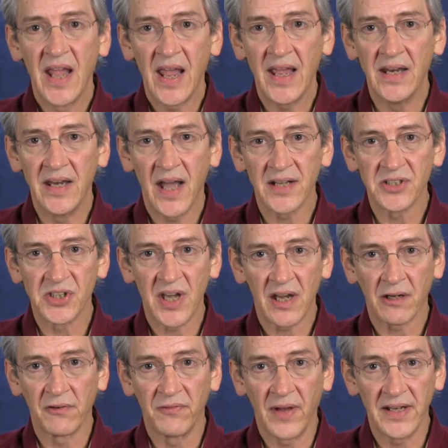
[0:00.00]
and not
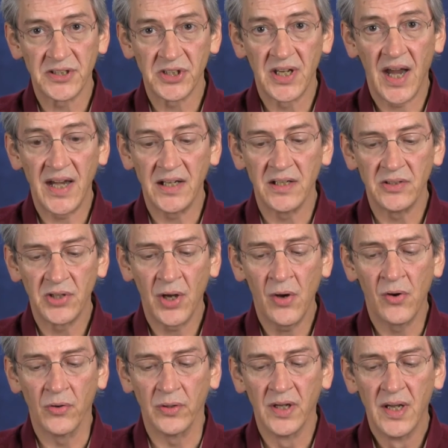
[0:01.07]
sacrifice gain and
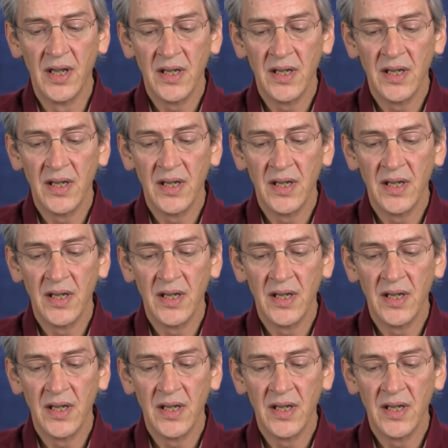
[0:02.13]
tone.